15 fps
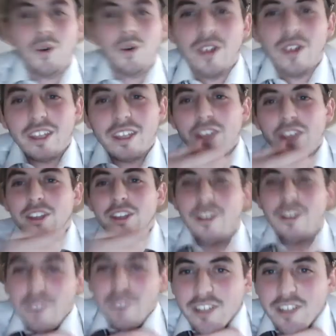like you could
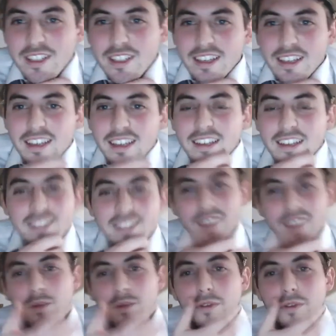even just like it doesn't
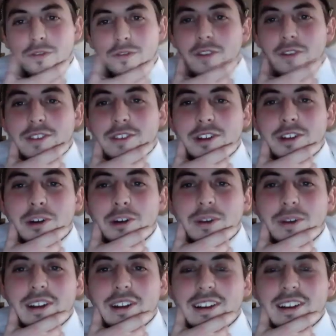have to be your favorite song,
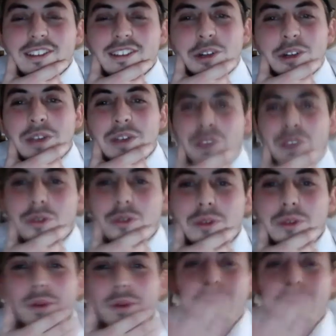but a song that you
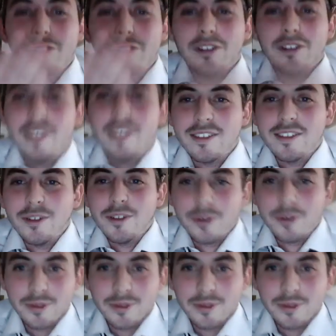think people should listen to.